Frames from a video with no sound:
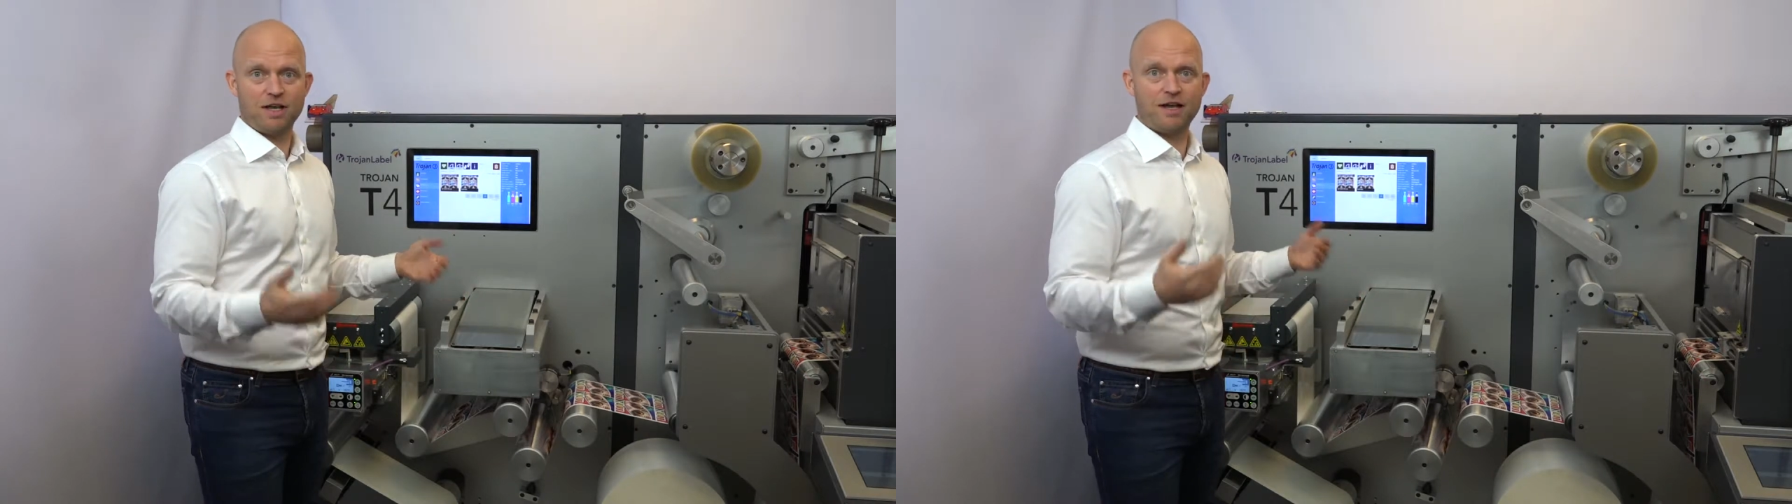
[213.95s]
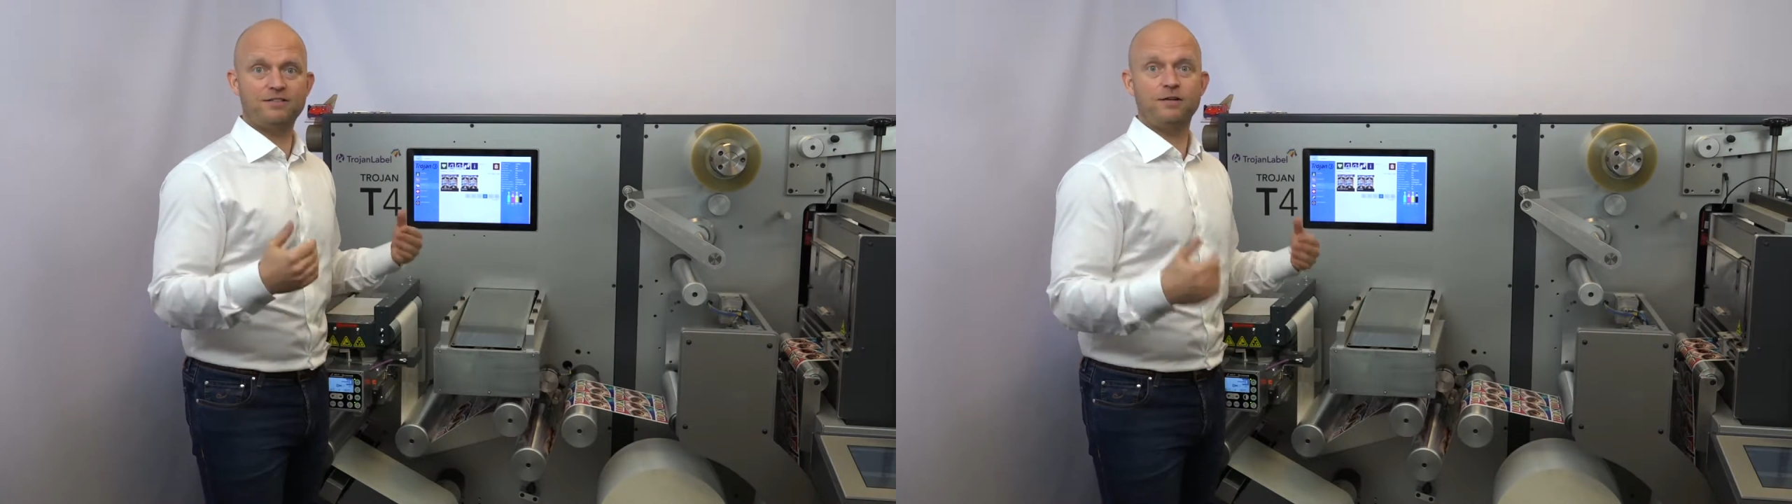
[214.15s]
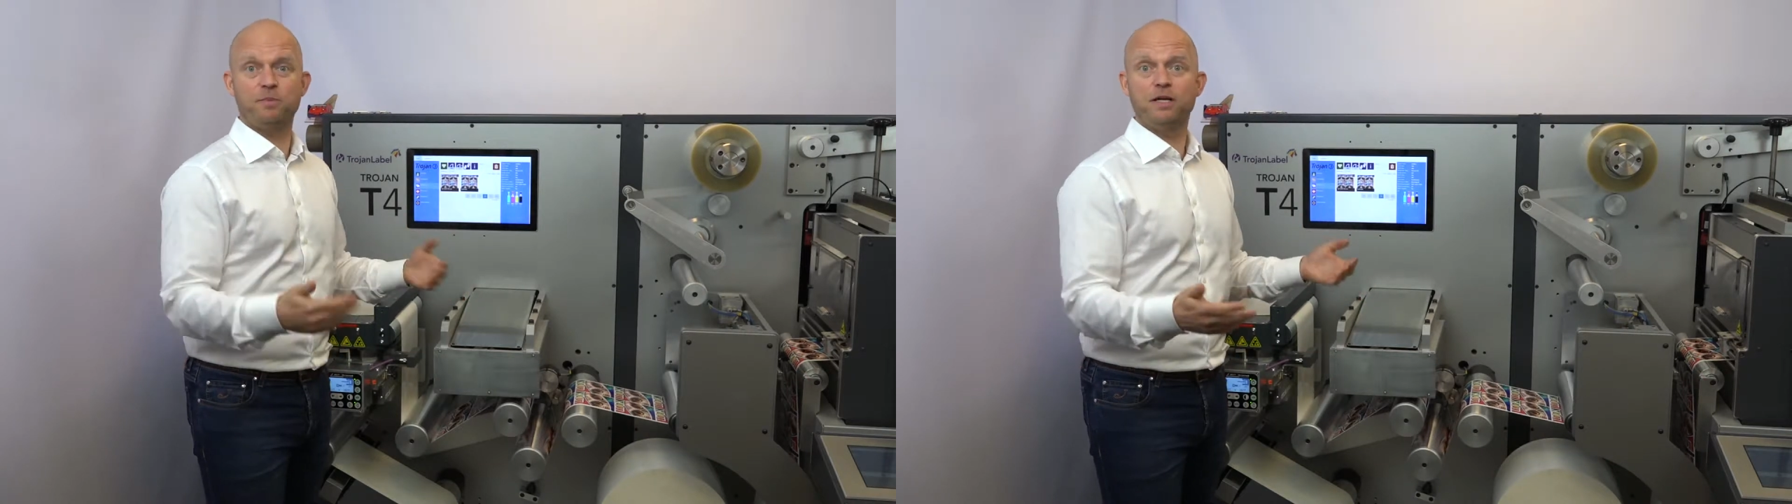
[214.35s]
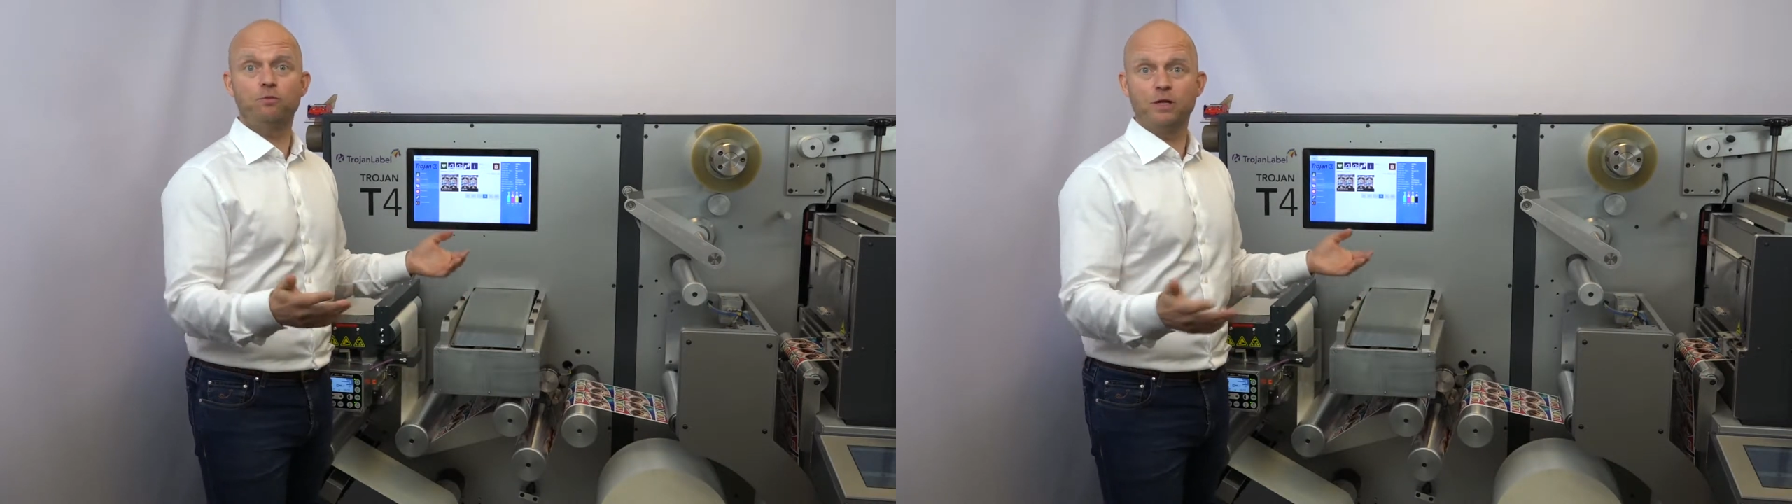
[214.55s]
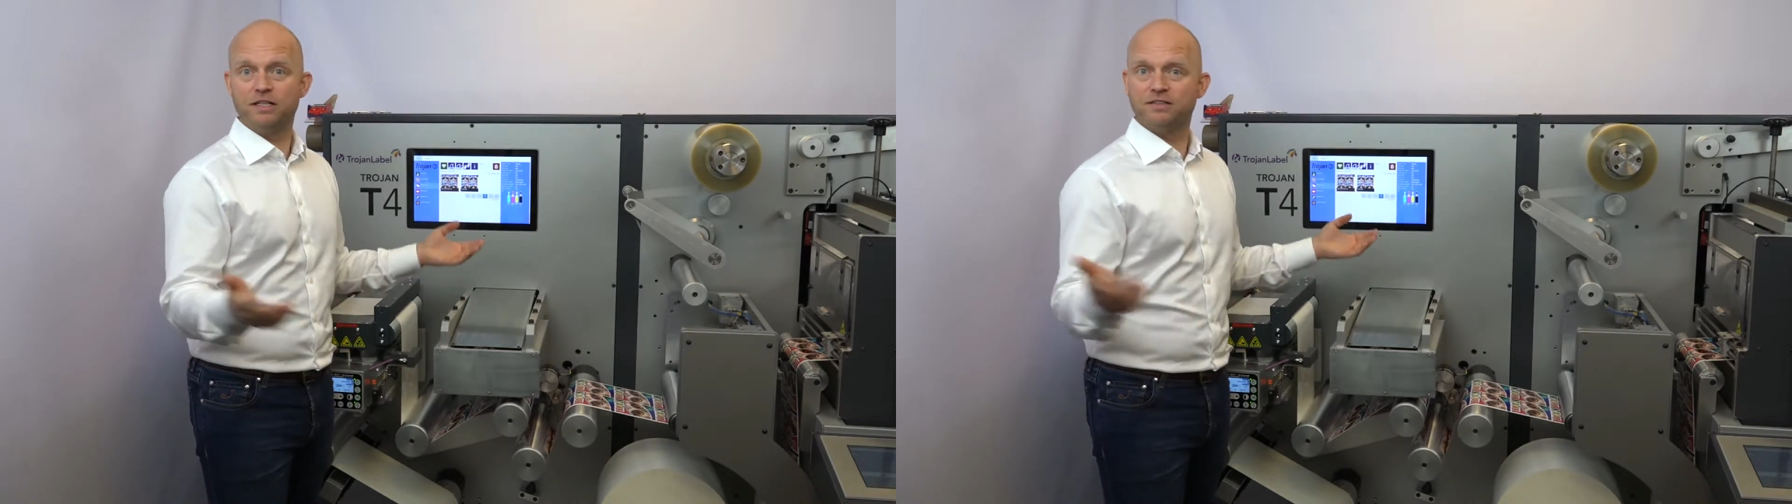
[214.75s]
as they're being
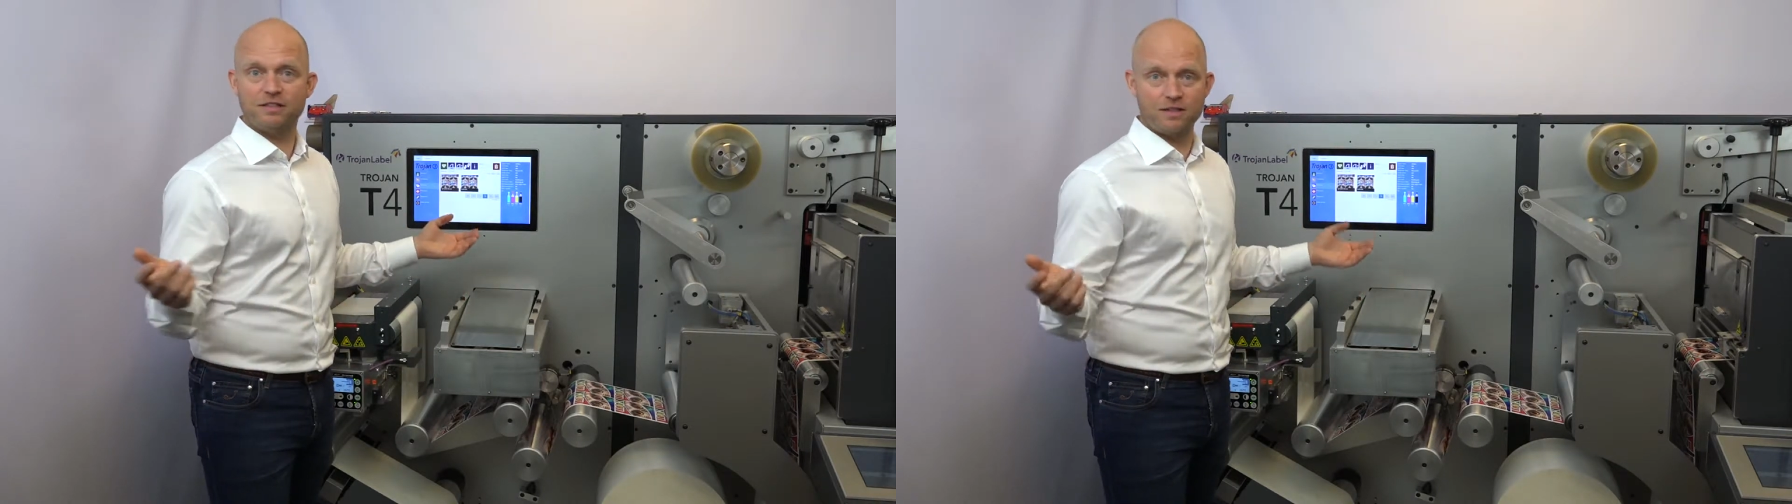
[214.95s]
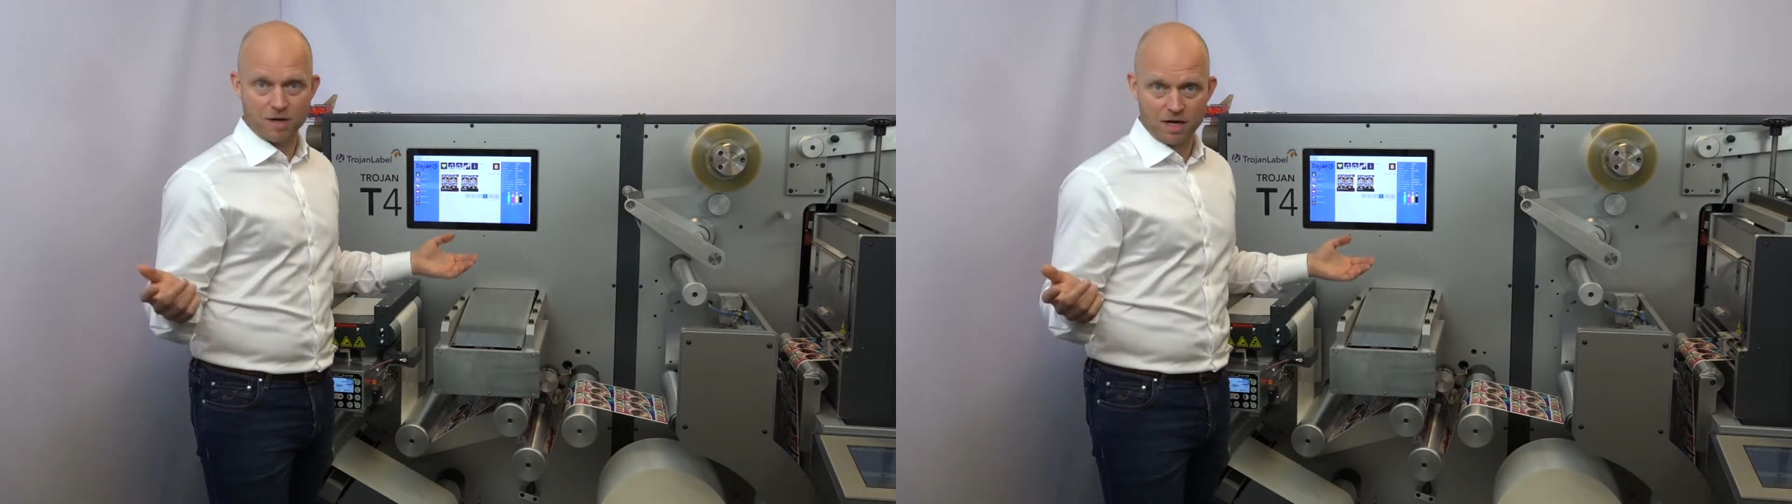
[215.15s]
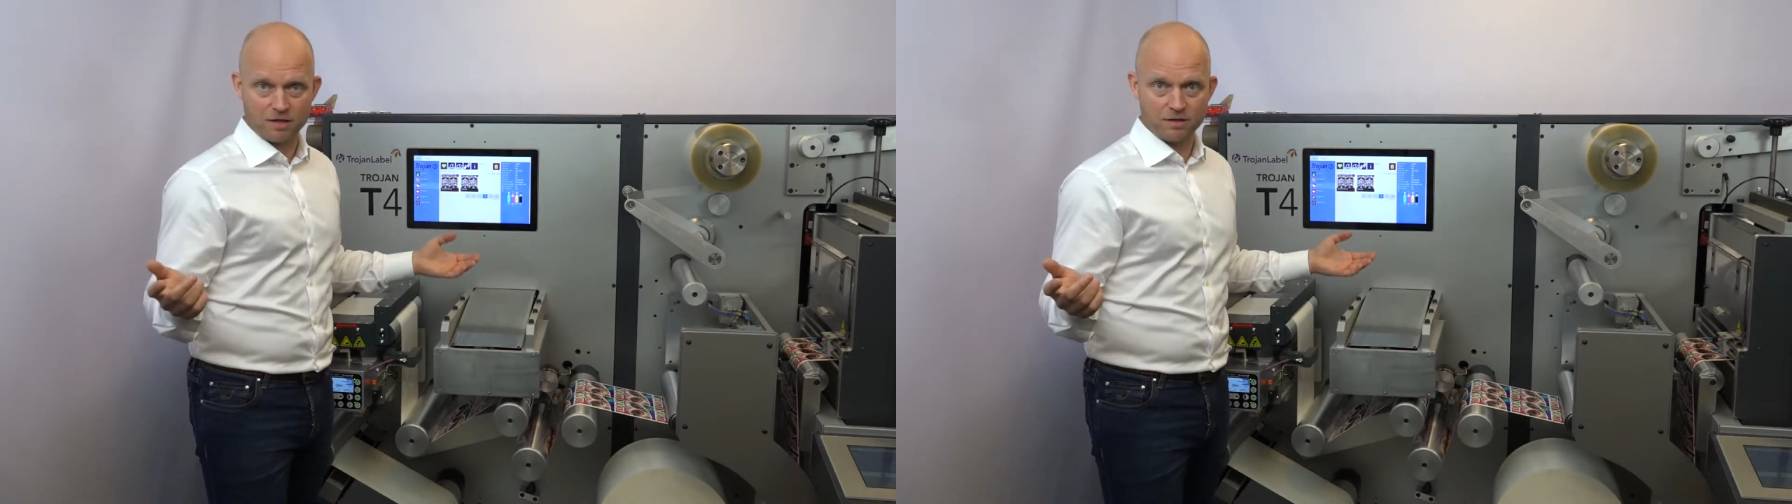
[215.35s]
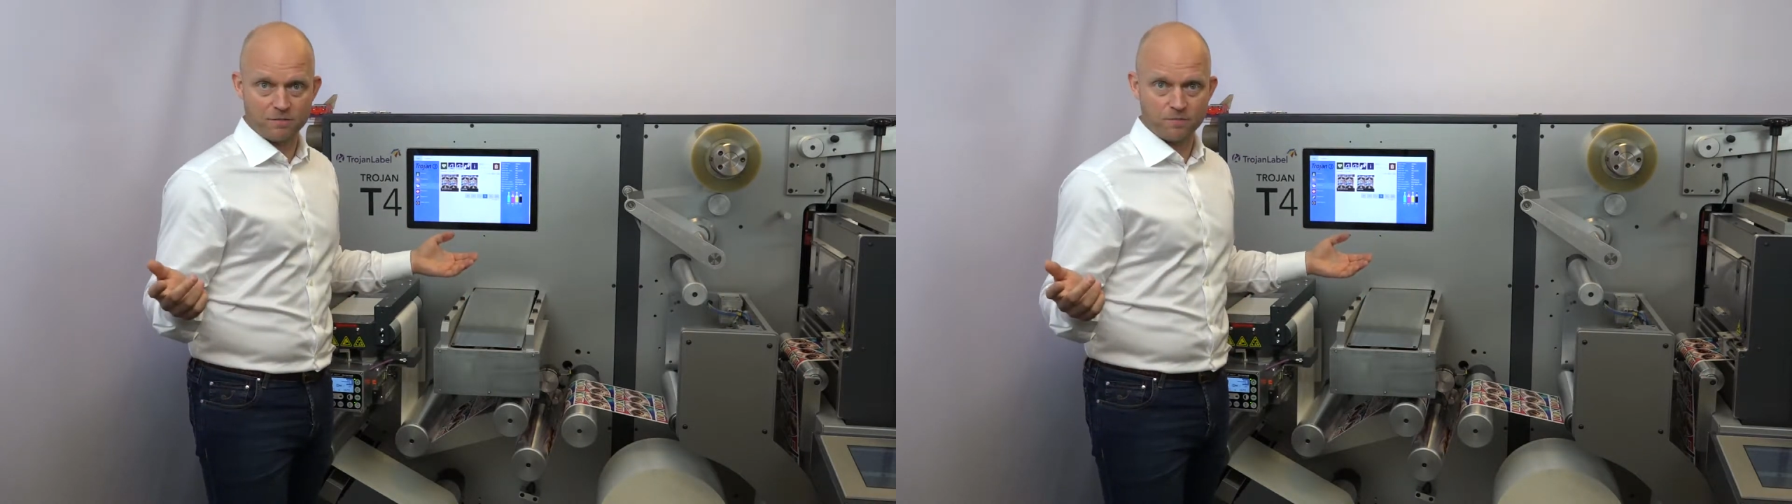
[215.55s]
released in the market.